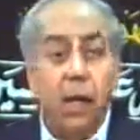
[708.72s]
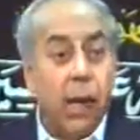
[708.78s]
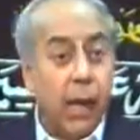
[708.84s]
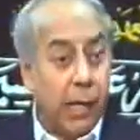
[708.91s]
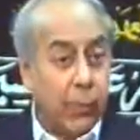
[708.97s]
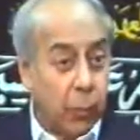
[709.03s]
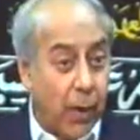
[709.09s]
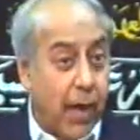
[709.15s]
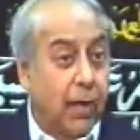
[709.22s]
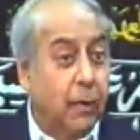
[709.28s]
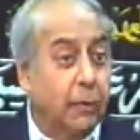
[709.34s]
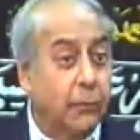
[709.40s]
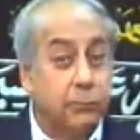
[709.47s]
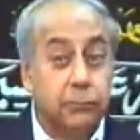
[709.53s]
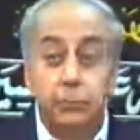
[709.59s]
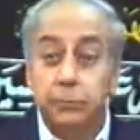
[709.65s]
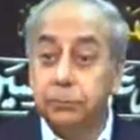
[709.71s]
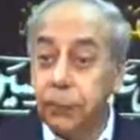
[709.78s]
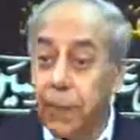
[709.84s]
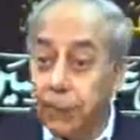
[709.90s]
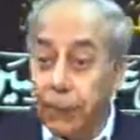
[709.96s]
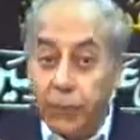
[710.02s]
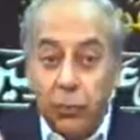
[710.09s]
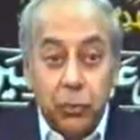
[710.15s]
and when
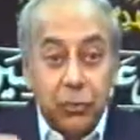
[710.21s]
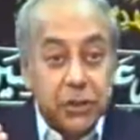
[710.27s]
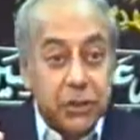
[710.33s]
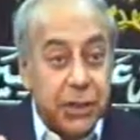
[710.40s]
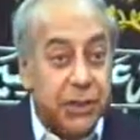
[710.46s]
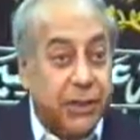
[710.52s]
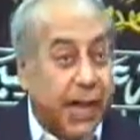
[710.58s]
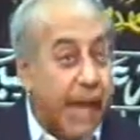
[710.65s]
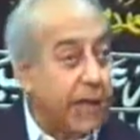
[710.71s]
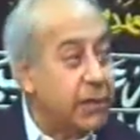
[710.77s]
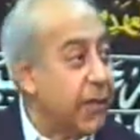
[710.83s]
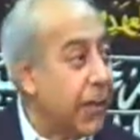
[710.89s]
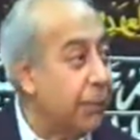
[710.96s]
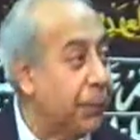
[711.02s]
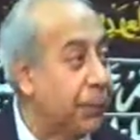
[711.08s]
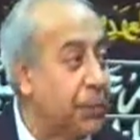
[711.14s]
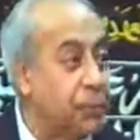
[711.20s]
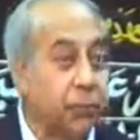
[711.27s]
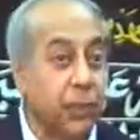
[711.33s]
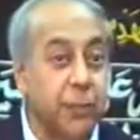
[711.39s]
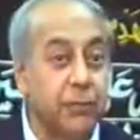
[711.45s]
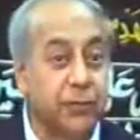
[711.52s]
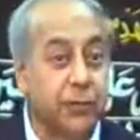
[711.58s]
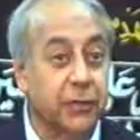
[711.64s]
people who see that happening to
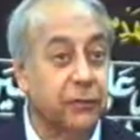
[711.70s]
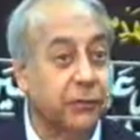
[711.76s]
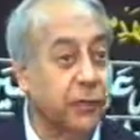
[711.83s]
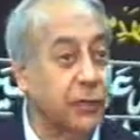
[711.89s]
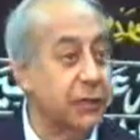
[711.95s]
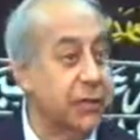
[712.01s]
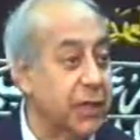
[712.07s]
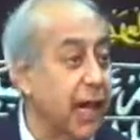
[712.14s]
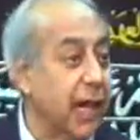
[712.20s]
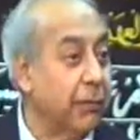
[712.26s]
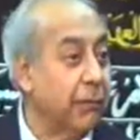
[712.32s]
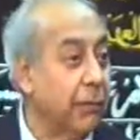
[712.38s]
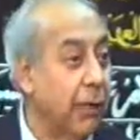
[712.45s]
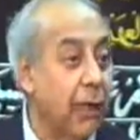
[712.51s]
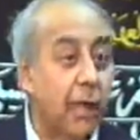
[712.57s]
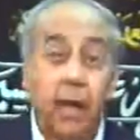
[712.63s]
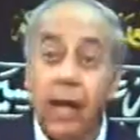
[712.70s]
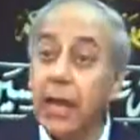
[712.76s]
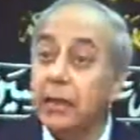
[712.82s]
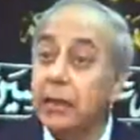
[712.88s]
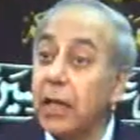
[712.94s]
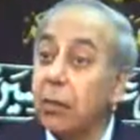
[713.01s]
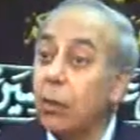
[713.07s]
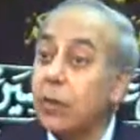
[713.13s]
him for the first time,
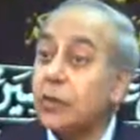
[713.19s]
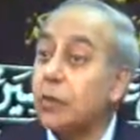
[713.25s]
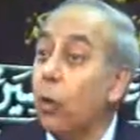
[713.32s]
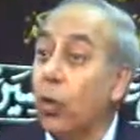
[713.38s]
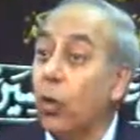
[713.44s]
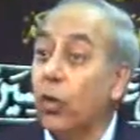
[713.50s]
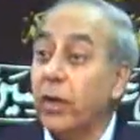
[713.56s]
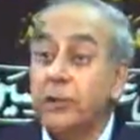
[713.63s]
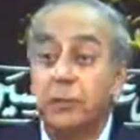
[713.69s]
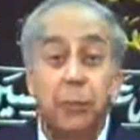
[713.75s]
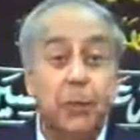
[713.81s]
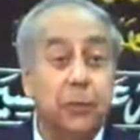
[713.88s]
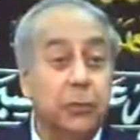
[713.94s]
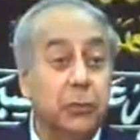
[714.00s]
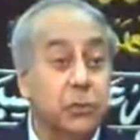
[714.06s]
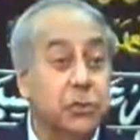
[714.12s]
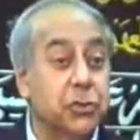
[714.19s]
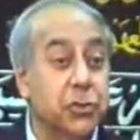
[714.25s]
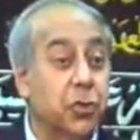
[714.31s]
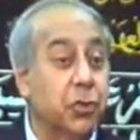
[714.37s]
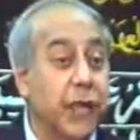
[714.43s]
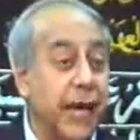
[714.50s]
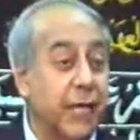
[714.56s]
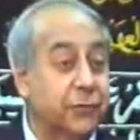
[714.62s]
and there was always people who
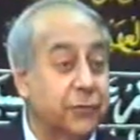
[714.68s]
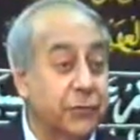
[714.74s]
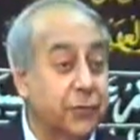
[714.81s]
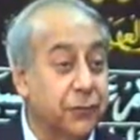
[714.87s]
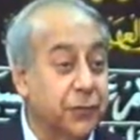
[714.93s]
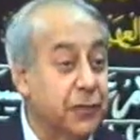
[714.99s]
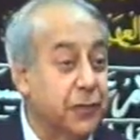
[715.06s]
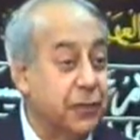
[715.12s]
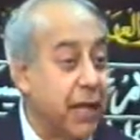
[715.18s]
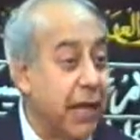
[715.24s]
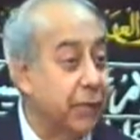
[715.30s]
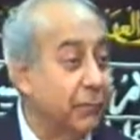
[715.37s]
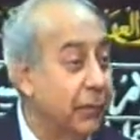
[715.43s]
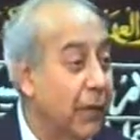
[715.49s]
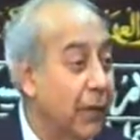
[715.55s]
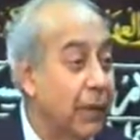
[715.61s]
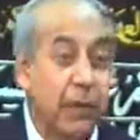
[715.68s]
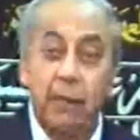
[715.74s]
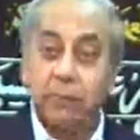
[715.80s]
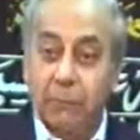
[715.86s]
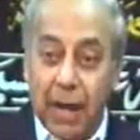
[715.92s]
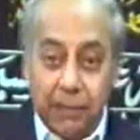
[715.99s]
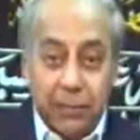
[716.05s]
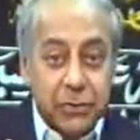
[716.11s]
saw that for the first time,
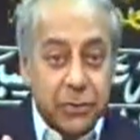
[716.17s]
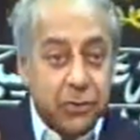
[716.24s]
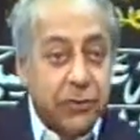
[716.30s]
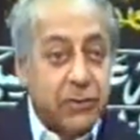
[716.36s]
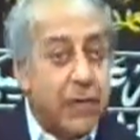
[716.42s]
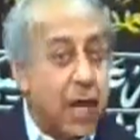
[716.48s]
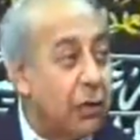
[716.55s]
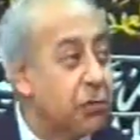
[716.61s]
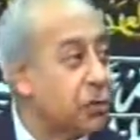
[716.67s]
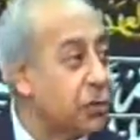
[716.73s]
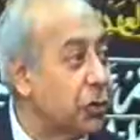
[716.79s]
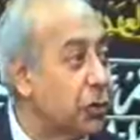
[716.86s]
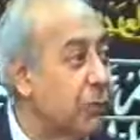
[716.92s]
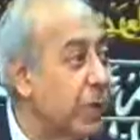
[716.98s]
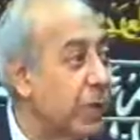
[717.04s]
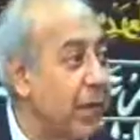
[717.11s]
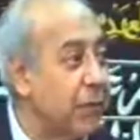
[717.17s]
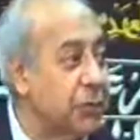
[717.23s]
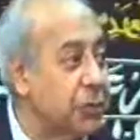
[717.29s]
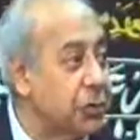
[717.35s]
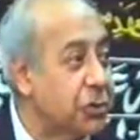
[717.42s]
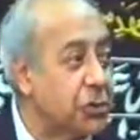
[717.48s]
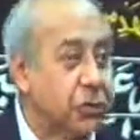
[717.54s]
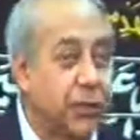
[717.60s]
members of his household became
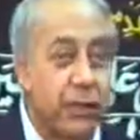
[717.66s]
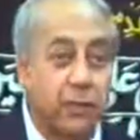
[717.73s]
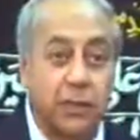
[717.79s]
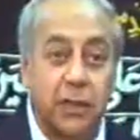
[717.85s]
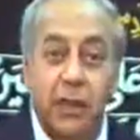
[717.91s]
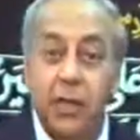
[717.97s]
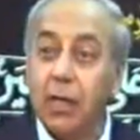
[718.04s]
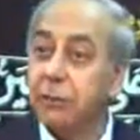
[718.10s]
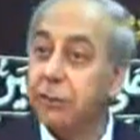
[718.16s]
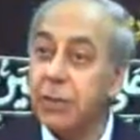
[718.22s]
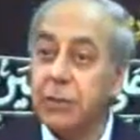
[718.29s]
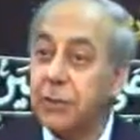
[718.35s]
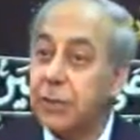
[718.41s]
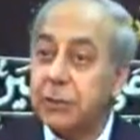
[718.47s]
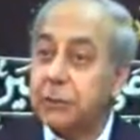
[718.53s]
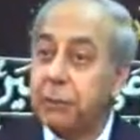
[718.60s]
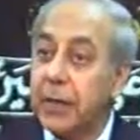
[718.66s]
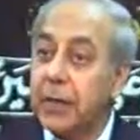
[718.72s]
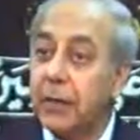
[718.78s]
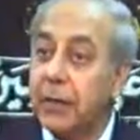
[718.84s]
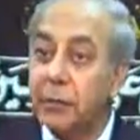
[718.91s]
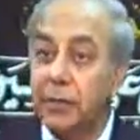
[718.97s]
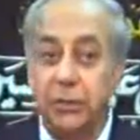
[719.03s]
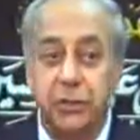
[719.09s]
used to that. But his
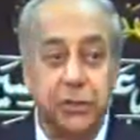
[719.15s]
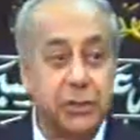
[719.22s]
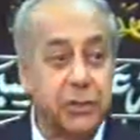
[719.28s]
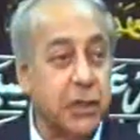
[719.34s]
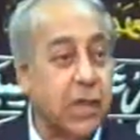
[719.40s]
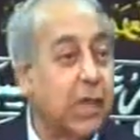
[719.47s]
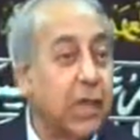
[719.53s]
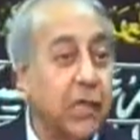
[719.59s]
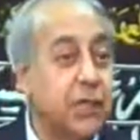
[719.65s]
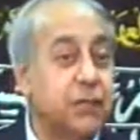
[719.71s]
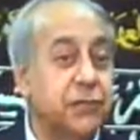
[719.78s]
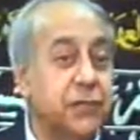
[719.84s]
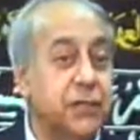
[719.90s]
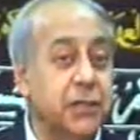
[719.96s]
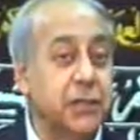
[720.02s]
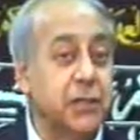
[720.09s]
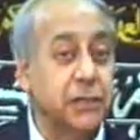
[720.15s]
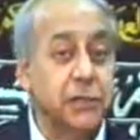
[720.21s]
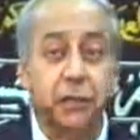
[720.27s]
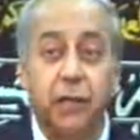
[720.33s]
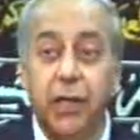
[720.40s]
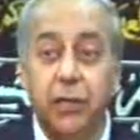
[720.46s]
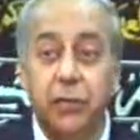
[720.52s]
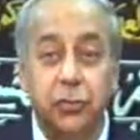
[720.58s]
pilgrimages, his visits
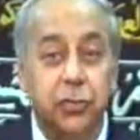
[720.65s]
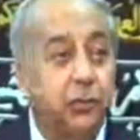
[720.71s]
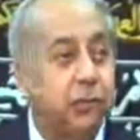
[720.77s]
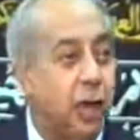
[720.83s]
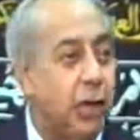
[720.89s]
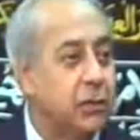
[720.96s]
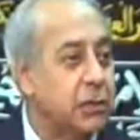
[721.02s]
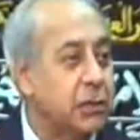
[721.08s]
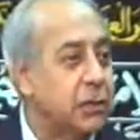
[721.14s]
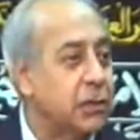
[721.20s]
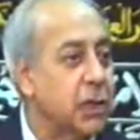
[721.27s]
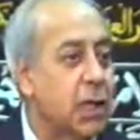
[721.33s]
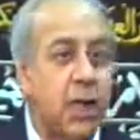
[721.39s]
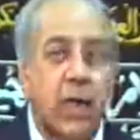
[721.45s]
to the to the mosques,